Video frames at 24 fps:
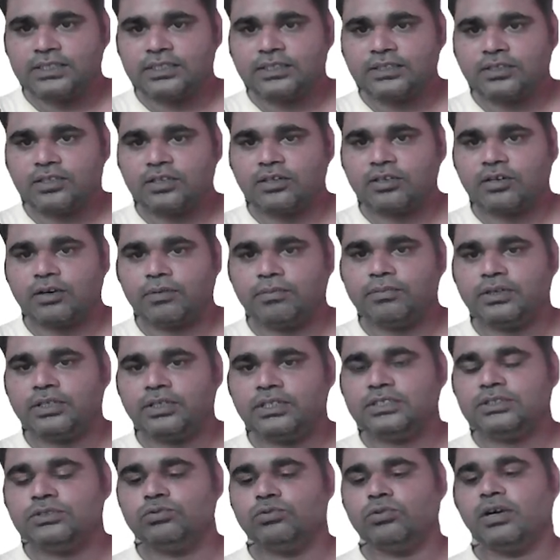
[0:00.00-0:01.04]
number
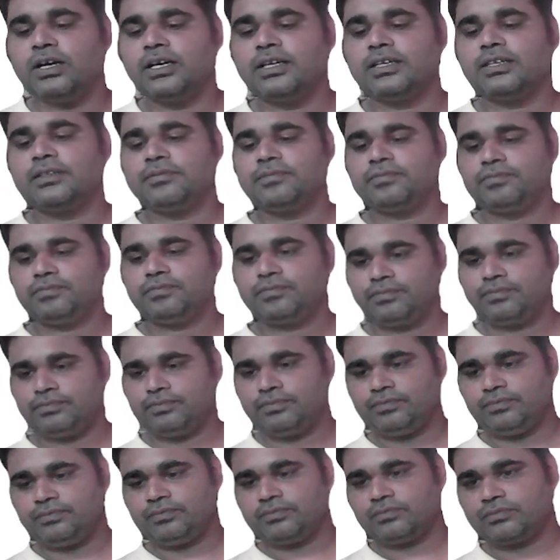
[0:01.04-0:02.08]
is 1.
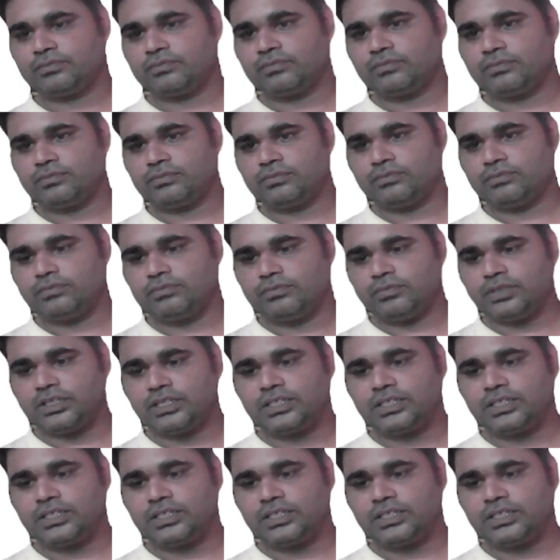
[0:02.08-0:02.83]
But